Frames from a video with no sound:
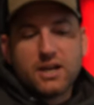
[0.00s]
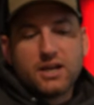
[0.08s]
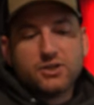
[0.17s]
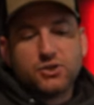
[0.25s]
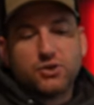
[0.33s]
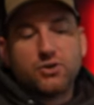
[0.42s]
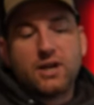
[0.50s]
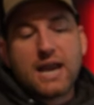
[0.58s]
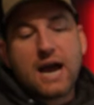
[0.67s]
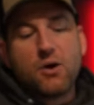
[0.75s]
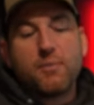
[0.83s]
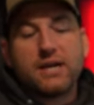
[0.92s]
is you're
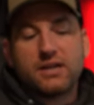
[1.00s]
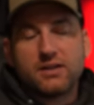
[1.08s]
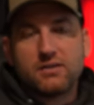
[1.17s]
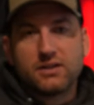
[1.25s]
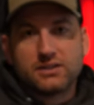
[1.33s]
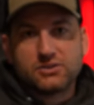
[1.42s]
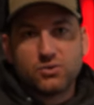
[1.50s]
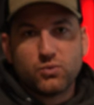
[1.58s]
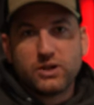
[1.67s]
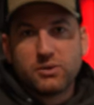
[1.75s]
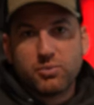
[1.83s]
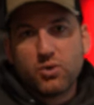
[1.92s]
now making this the
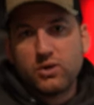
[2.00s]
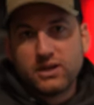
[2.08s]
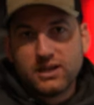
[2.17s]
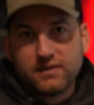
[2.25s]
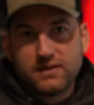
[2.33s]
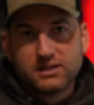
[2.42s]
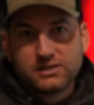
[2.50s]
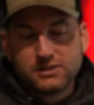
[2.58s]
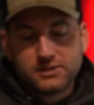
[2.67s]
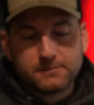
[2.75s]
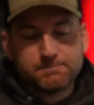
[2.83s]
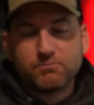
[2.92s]
weak point in the
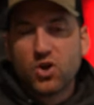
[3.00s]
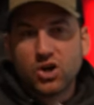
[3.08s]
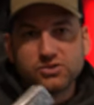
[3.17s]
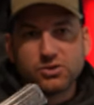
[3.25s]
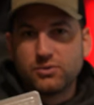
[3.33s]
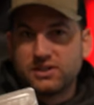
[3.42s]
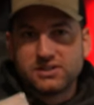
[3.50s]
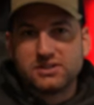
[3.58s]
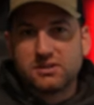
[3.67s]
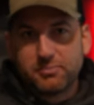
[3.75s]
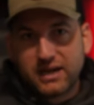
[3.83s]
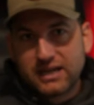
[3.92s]
system. Also, this
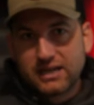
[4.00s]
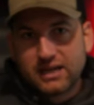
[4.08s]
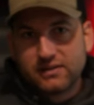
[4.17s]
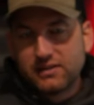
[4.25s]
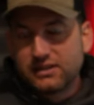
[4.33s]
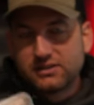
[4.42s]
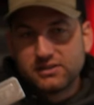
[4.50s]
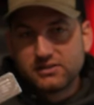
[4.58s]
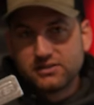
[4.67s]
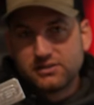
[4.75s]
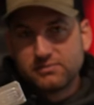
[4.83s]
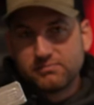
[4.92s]
is a Band-Aid. This
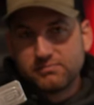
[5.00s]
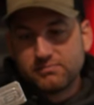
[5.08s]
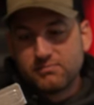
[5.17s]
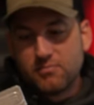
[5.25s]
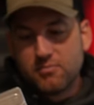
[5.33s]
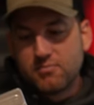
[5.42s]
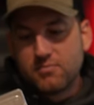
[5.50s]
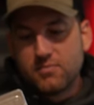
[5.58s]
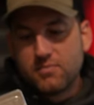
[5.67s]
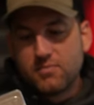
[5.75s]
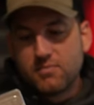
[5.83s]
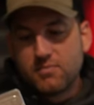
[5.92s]
is
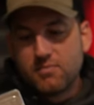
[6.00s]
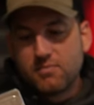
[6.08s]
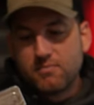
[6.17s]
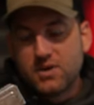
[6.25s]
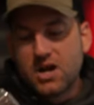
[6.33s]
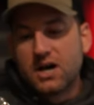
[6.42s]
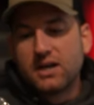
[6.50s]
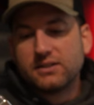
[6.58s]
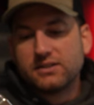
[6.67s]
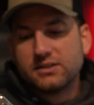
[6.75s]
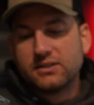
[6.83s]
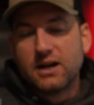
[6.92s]

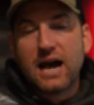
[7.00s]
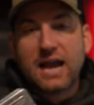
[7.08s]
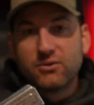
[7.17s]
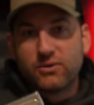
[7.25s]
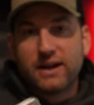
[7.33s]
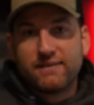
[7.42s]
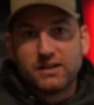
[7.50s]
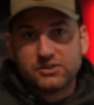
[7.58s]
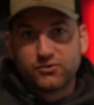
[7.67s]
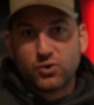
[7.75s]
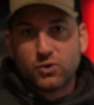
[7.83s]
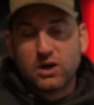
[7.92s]
not, I ran this
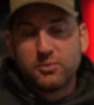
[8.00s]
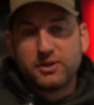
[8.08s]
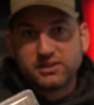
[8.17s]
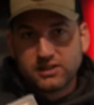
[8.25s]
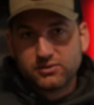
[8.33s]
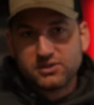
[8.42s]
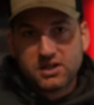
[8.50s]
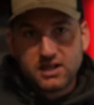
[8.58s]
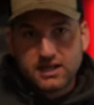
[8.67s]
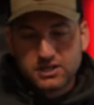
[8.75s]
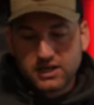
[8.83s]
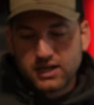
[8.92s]
for a while because I was
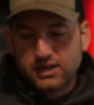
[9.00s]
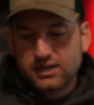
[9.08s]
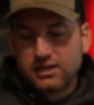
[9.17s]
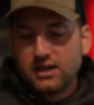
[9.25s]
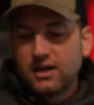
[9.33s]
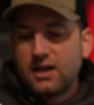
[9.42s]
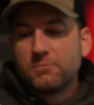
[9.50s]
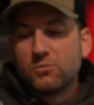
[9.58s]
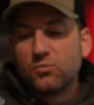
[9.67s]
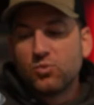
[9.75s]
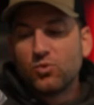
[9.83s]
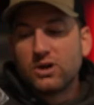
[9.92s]
uneducated.
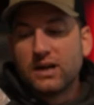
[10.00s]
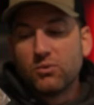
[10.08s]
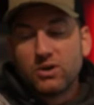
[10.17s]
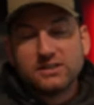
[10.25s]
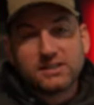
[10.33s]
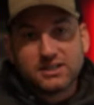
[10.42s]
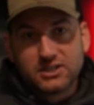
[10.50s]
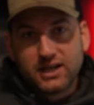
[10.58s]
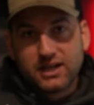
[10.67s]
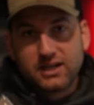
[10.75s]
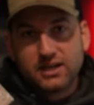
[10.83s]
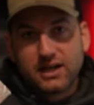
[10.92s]
When I was
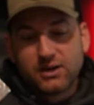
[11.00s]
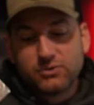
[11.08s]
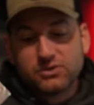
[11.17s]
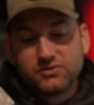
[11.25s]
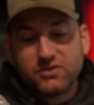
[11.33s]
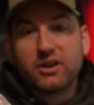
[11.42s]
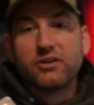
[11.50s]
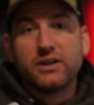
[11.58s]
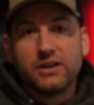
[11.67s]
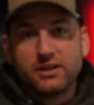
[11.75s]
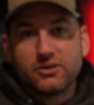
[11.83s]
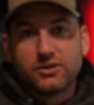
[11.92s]
educated, I was
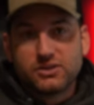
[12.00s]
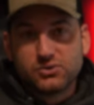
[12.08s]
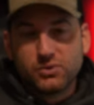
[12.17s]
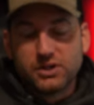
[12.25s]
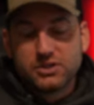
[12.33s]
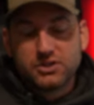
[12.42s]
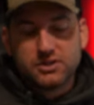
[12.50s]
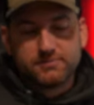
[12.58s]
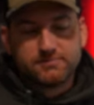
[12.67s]
very eager to switch.